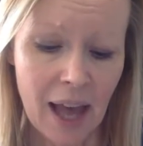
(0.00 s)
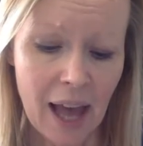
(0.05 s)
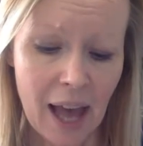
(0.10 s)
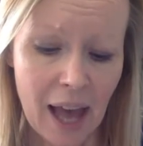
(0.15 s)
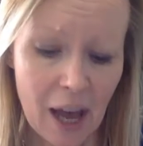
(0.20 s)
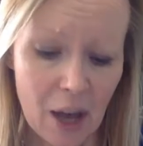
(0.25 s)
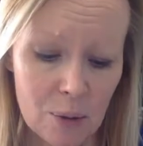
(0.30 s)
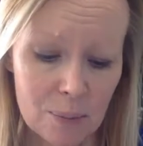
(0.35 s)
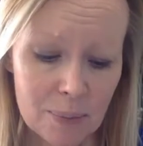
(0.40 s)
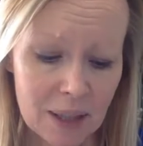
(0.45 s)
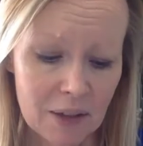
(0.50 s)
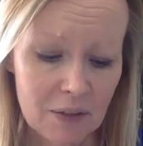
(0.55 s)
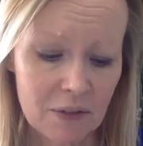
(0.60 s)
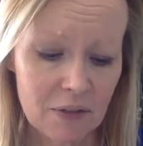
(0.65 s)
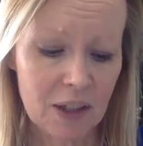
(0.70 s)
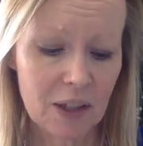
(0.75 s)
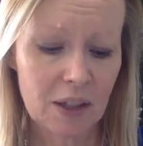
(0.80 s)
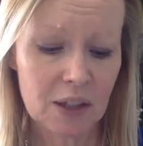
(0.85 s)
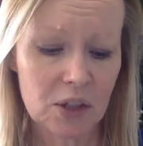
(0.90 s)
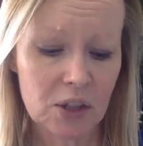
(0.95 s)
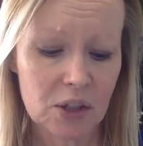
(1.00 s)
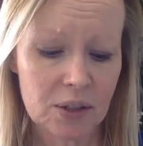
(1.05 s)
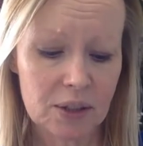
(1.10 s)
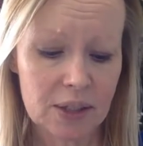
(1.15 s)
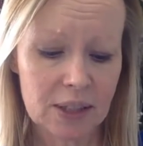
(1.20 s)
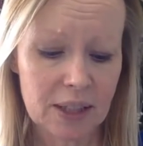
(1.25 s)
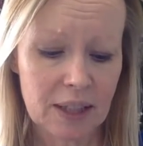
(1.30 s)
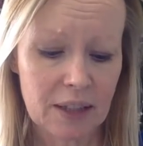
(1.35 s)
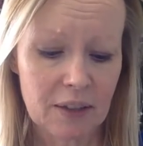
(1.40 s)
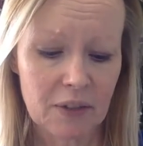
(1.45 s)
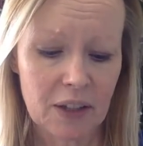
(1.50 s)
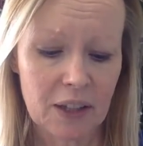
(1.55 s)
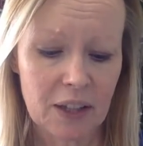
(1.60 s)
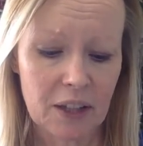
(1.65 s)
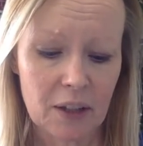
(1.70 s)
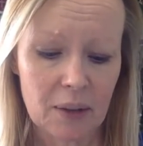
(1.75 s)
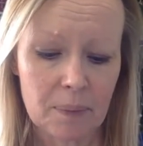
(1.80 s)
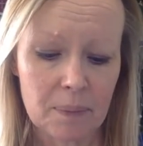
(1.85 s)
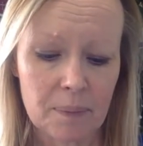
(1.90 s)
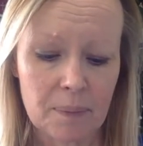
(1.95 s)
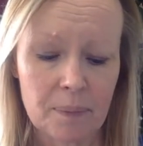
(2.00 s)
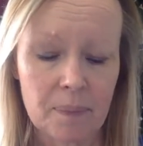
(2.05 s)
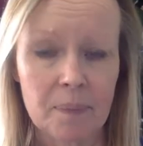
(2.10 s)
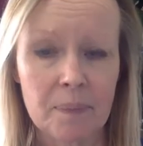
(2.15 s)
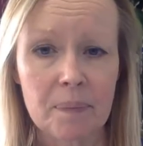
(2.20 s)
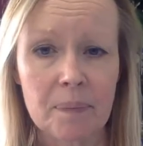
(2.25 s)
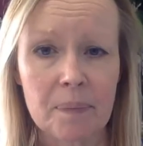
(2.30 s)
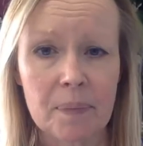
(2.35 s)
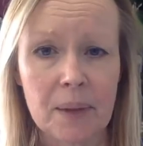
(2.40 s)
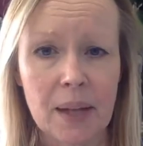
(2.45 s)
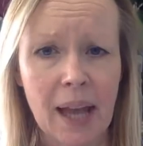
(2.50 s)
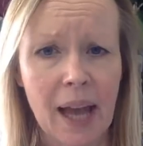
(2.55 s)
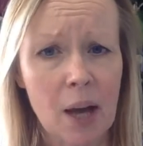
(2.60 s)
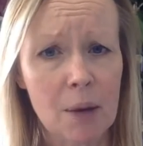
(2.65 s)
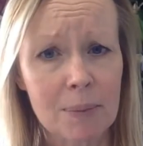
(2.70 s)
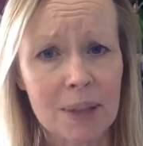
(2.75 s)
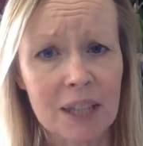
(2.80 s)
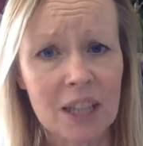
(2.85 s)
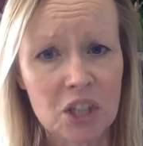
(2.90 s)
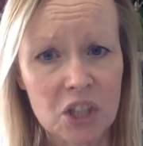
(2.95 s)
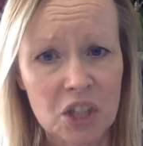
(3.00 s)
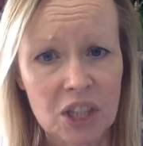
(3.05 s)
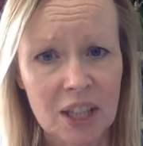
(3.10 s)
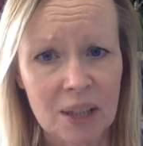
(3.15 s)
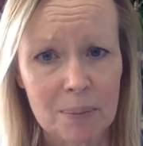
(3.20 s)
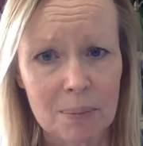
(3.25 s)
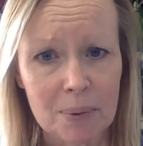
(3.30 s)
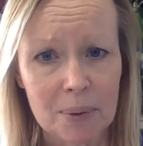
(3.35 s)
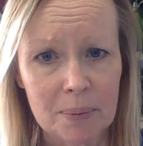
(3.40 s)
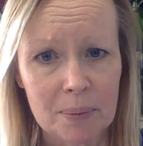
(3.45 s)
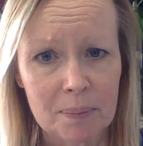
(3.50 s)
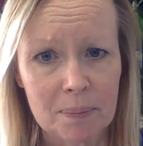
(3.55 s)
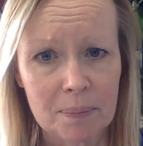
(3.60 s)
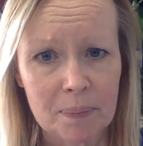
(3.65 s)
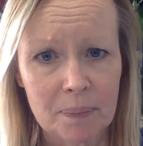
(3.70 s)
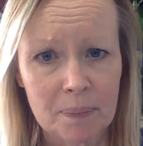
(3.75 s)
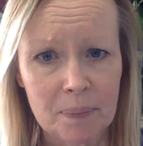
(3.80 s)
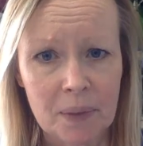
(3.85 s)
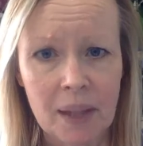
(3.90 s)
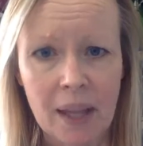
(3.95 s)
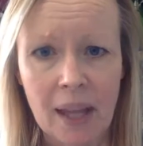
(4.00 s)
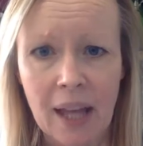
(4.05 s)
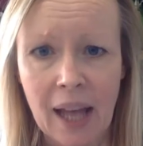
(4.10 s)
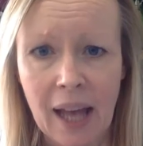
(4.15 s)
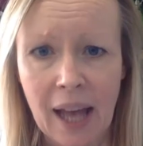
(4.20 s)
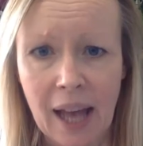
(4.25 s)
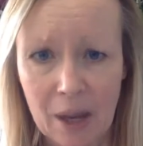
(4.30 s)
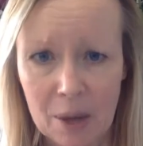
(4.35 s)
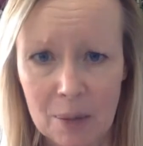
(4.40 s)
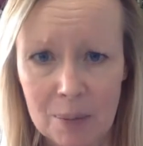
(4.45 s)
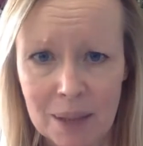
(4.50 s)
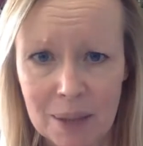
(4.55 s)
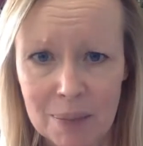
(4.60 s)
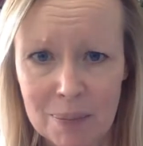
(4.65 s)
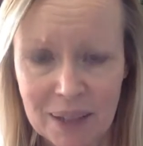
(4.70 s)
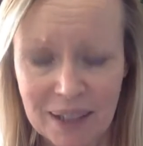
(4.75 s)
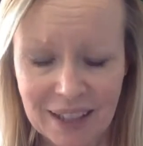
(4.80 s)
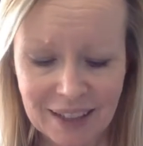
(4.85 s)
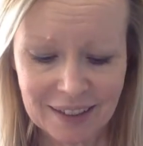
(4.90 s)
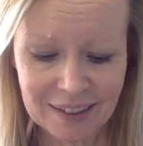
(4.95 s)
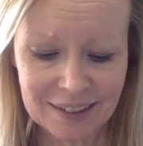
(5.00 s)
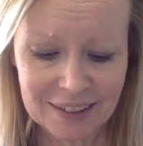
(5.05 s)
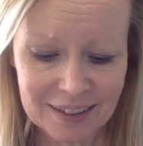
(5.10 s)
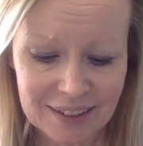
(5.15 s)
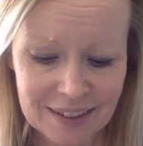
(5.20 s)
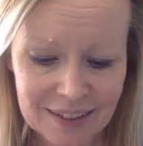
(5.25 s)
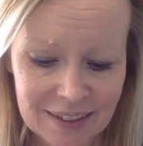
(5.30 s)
How many villagers live here? How many sheep? How many pigs?